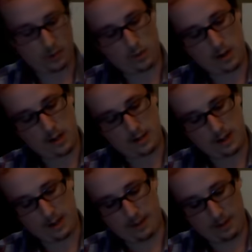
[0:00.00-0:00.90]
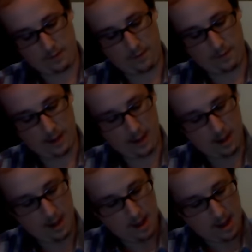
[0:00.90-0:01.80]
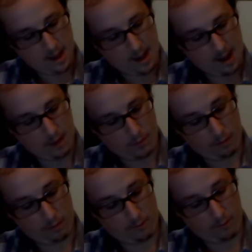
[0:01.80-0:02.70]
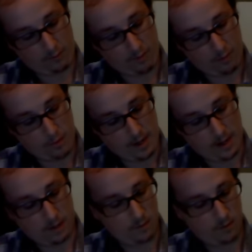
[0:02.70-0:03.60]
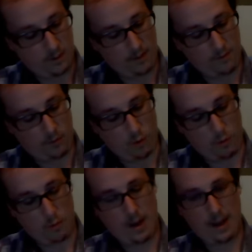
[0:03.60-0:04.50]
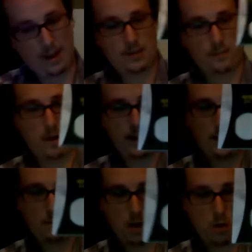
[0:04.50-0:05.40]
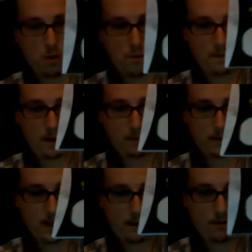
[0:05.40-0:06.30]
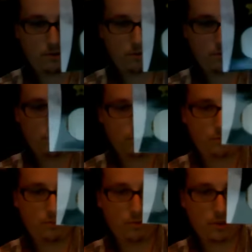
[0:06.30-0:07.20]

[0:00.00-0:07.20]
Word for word: as well, 19 of 50, uh, with three colors and four breaks. Mike Himo, Mike Modano, who